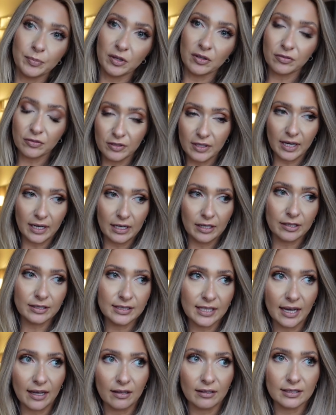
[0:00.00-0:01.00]
Beautiful night here in
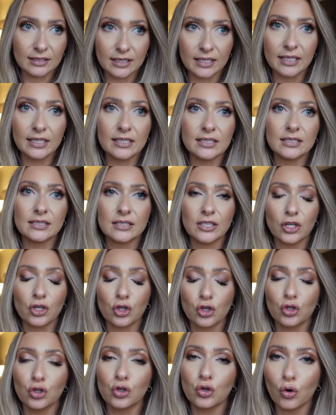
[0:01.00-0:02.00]
Dallas. It is
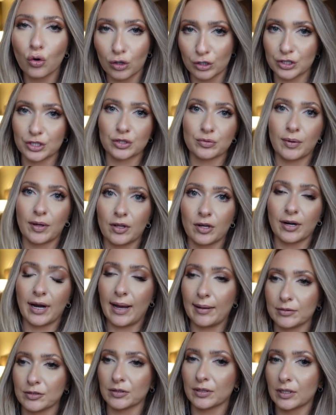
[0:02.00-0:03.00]
gorgeous weather,
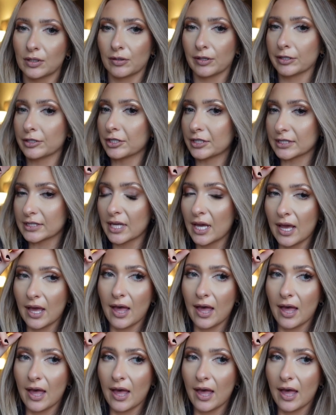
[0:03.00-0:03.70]
absolutely gorgeous.